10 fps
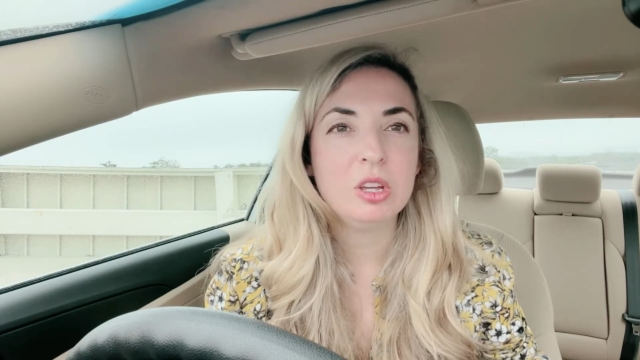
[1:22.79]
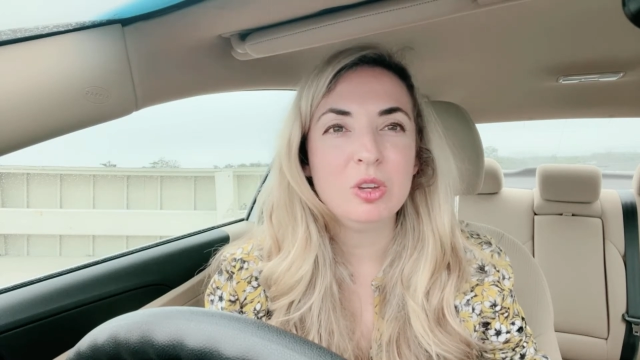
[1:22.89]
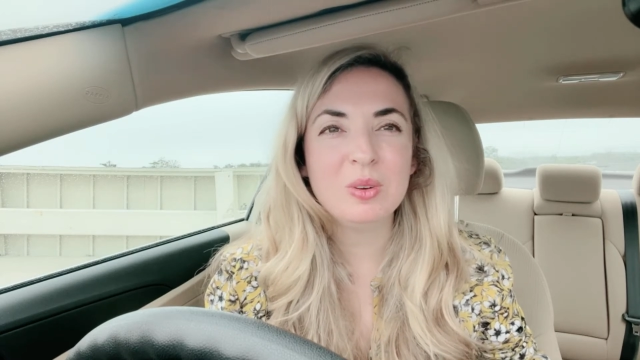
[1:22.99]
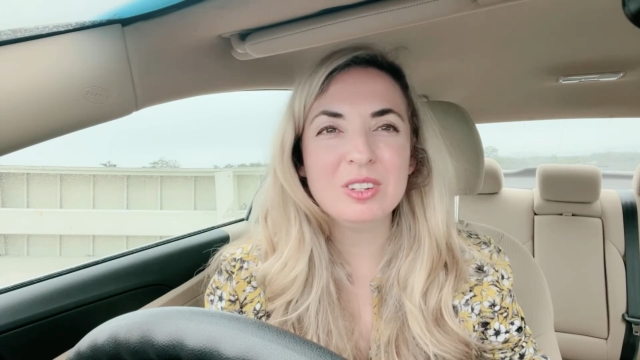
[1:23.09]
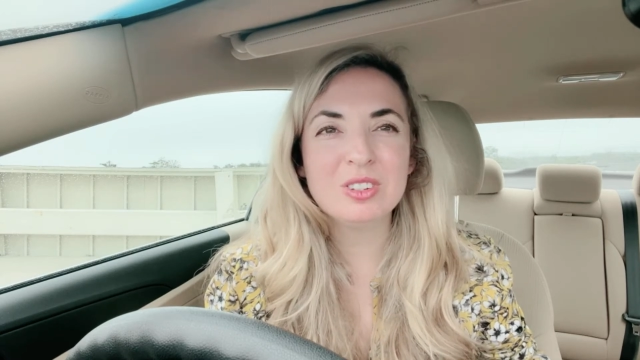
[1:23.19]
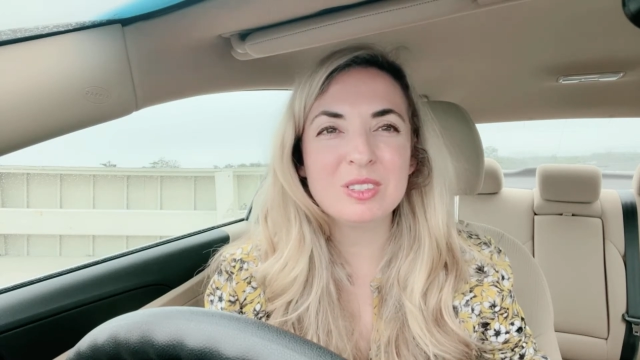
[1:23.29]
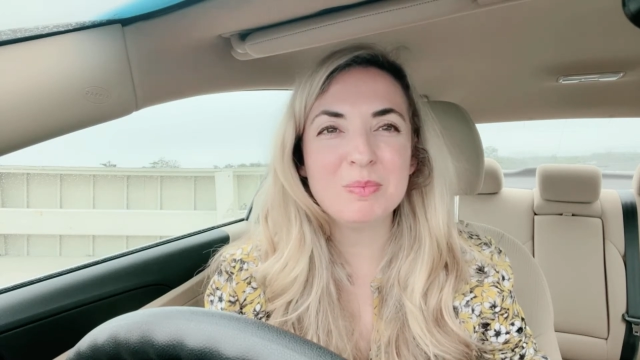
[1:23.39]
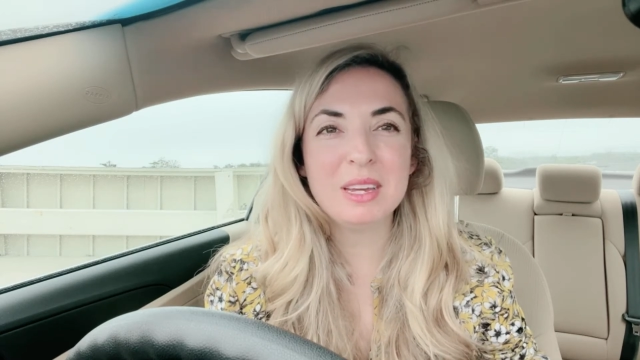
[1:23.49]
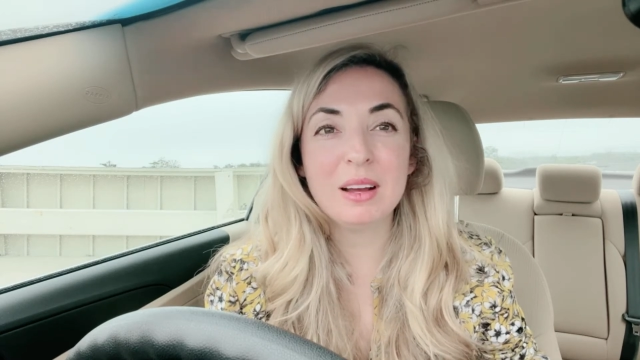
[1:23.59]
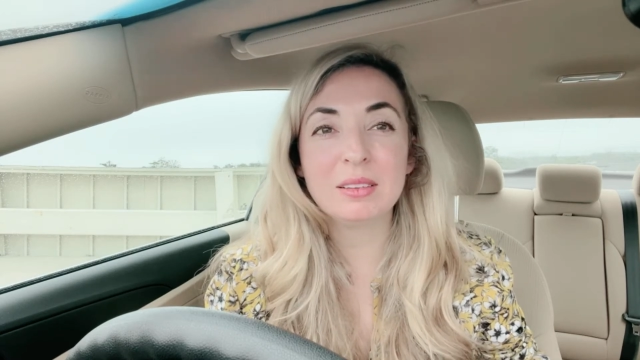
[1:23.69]
You can just
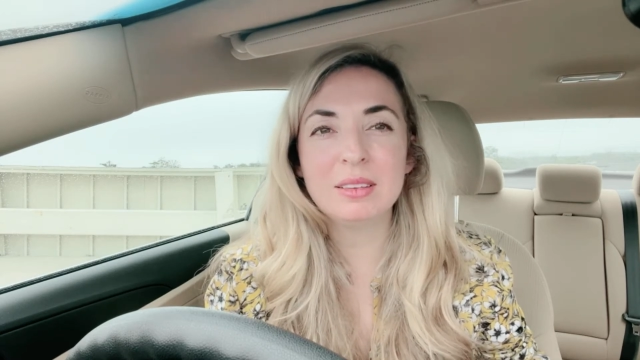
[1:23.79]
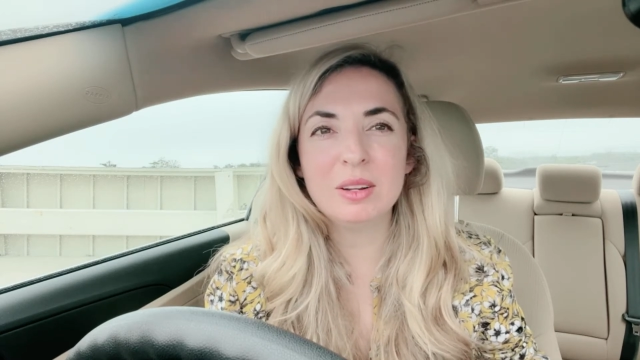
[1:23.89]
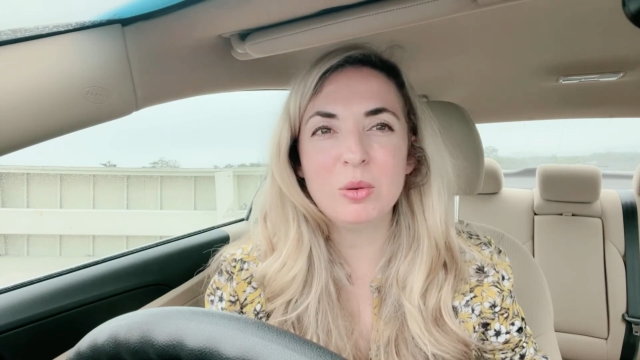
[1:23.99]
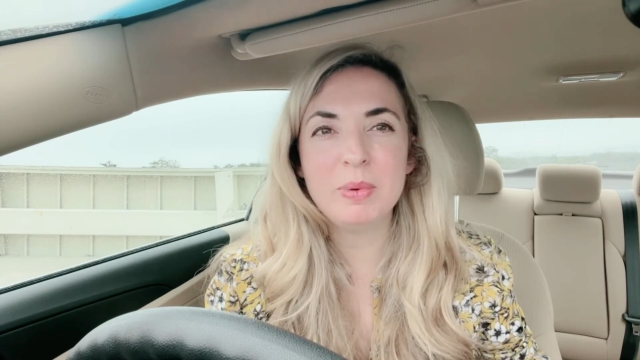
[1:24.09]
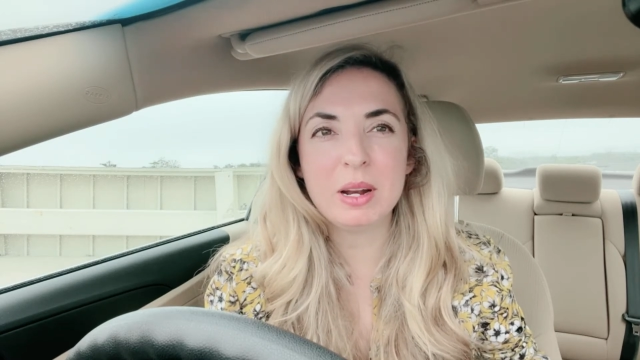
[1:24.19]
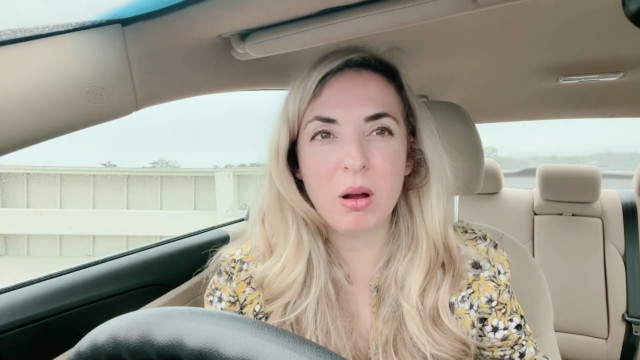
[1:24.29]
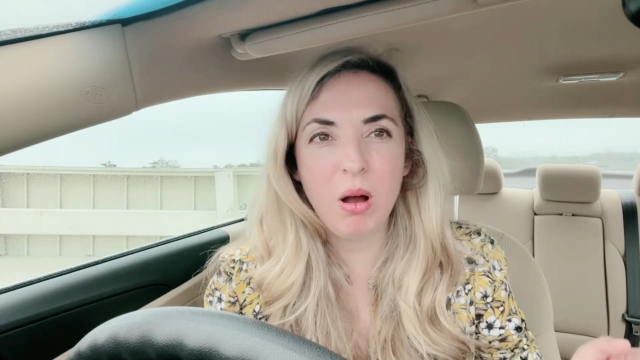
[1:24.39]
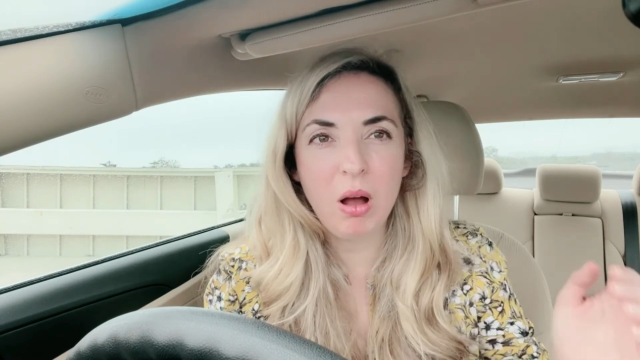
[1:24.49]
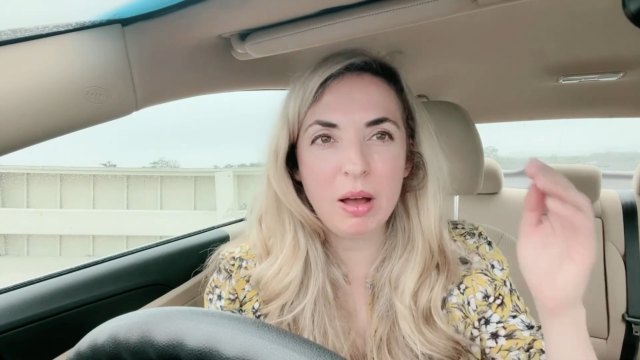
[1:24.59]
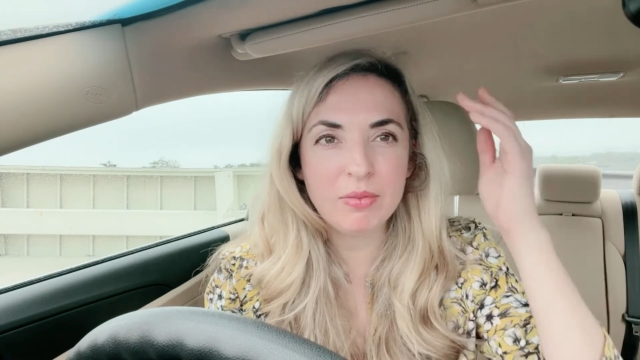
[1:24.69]
be a little bit
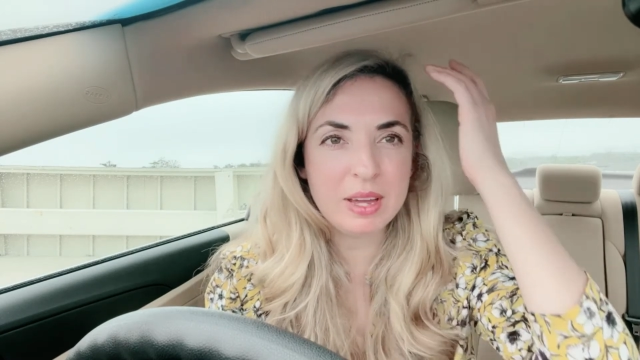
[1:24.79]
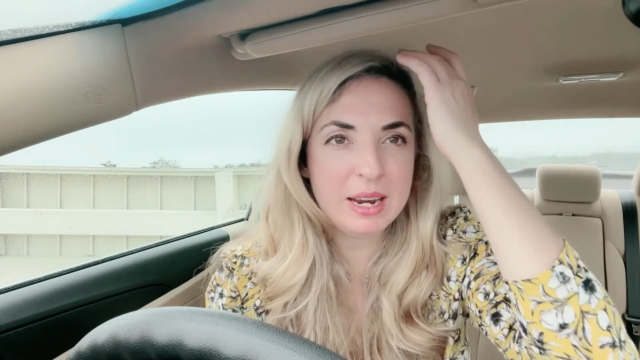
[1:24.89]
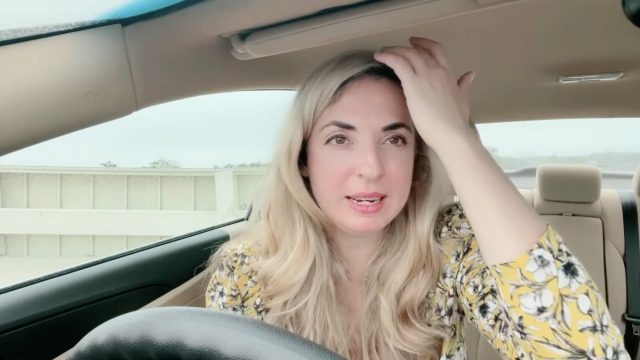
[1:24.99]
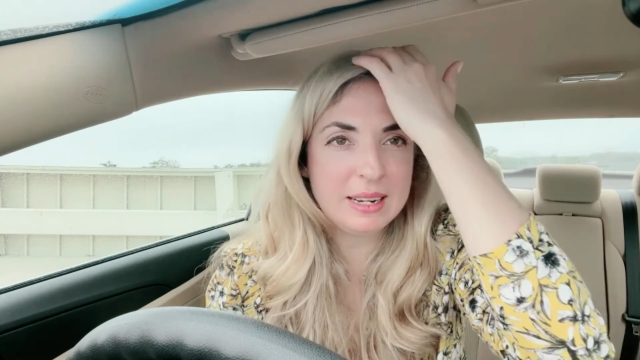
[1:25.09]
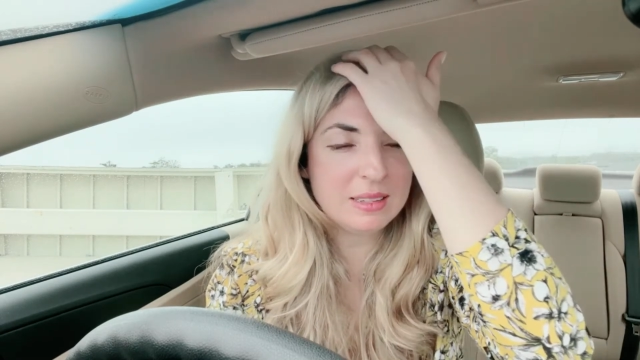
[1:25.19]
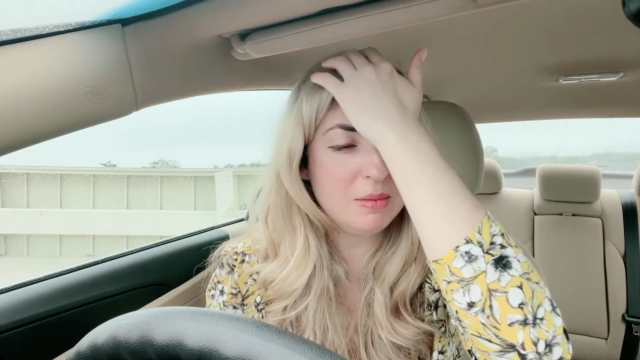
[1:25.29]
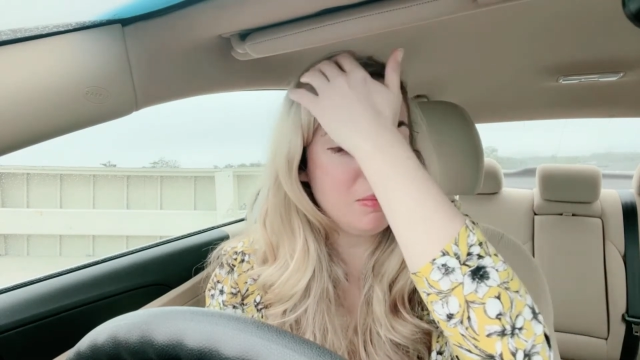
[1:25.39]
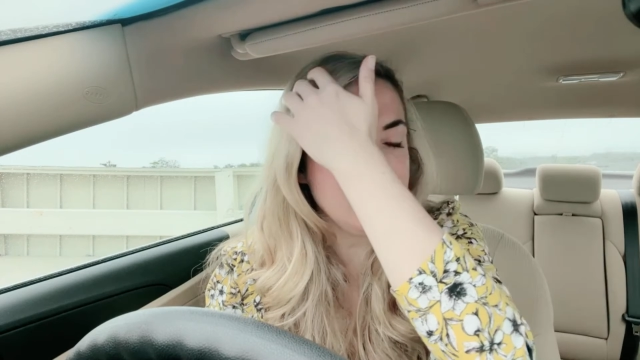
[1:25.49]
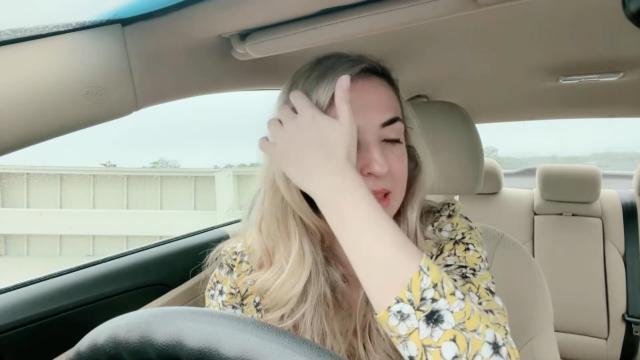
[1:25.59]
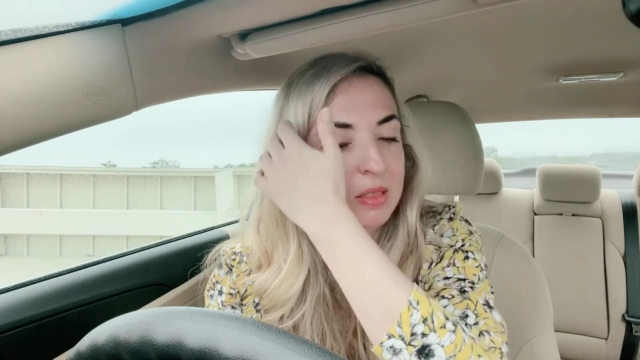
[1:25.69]
off, and it doesn't
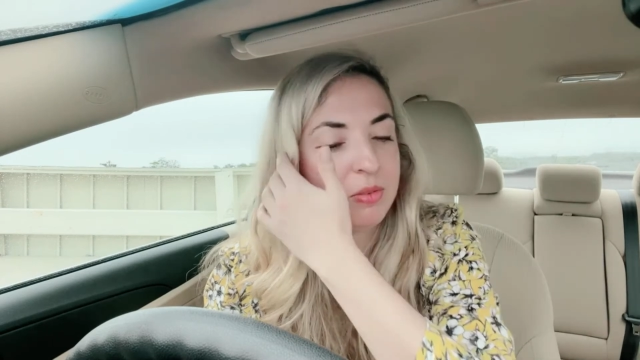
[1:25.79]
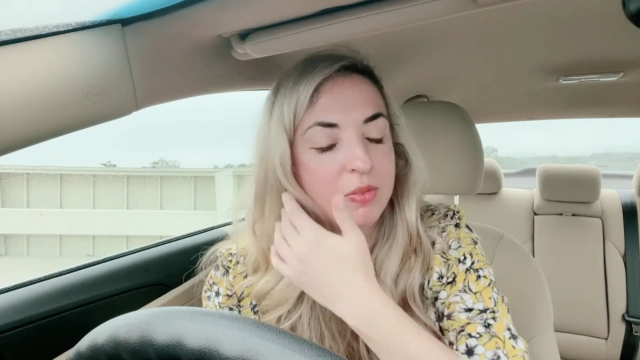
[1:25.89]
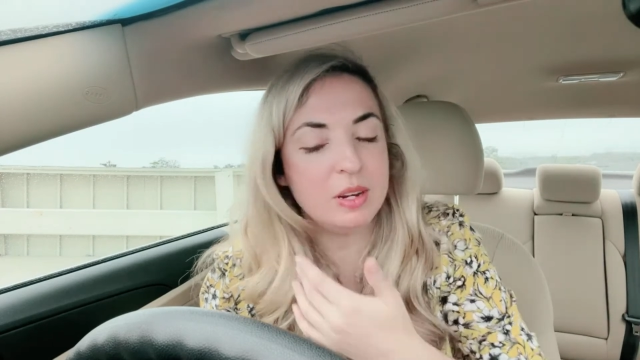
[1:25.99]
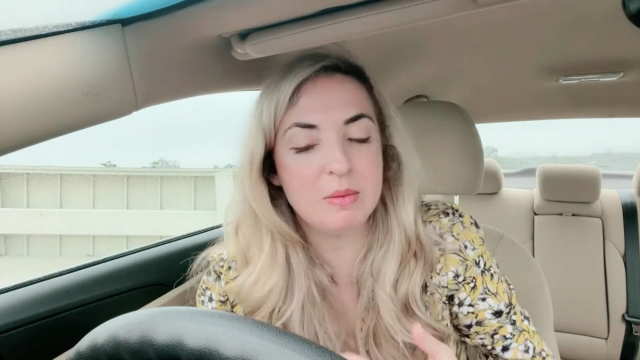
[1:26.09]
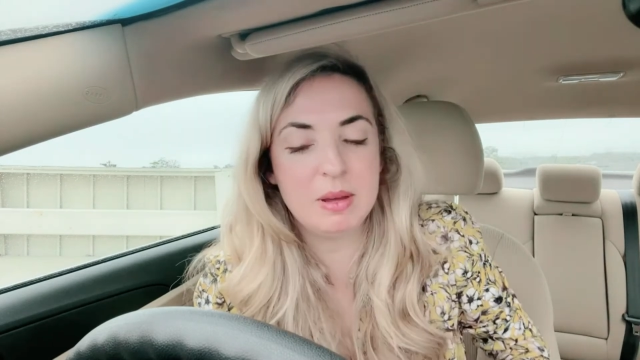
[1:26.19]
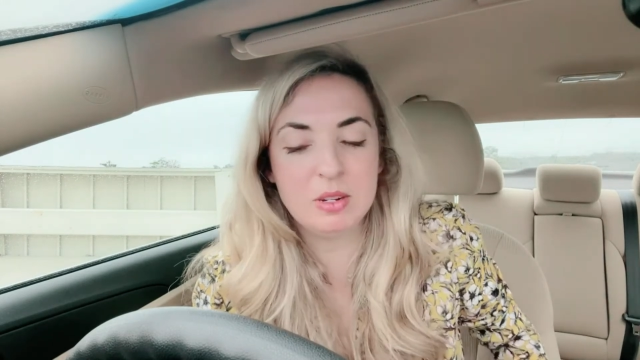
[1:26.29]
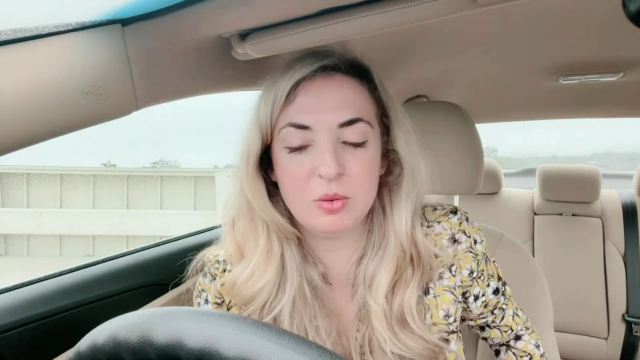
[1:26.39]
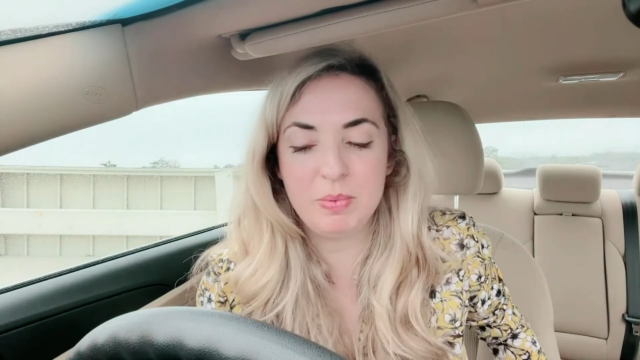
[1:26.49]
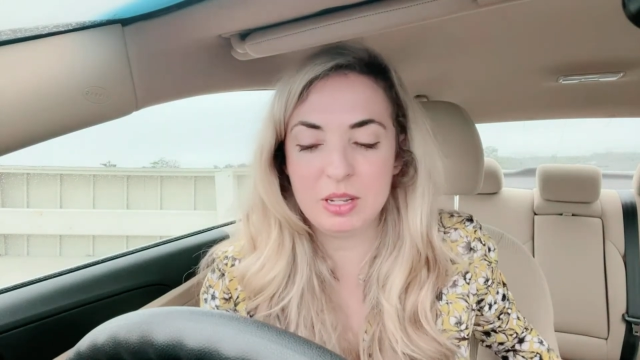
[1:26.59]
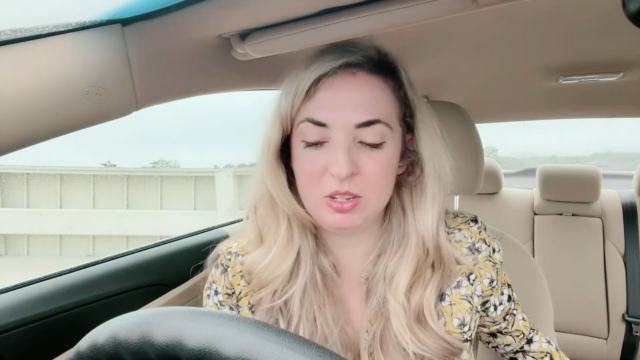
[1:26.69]
mean that the
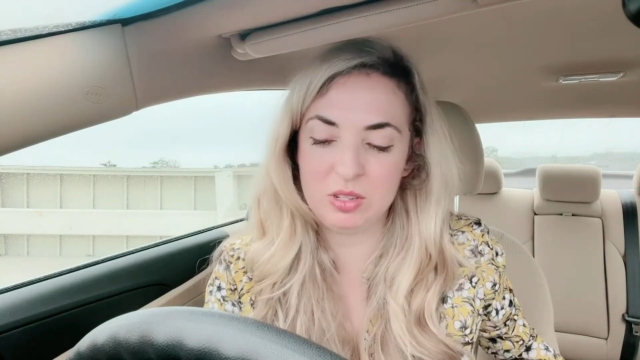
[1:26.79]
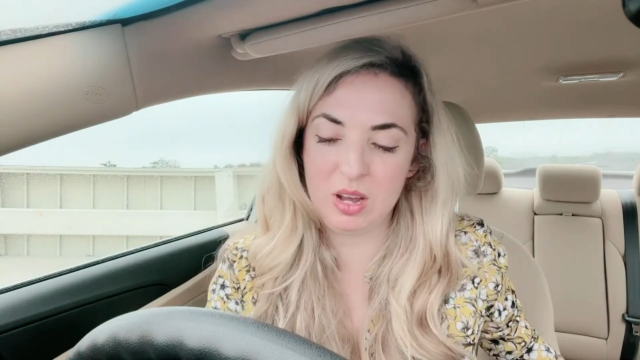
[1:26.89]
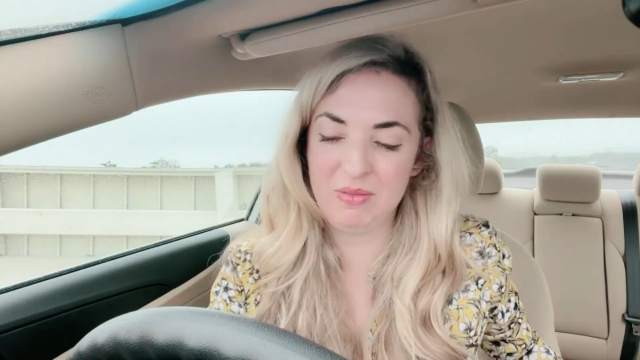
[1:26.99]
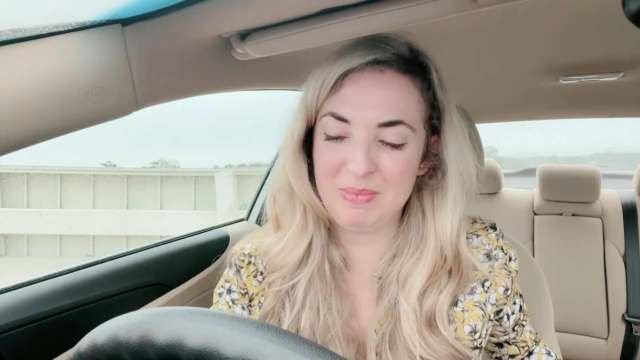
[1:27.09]
fundamental pitch is off,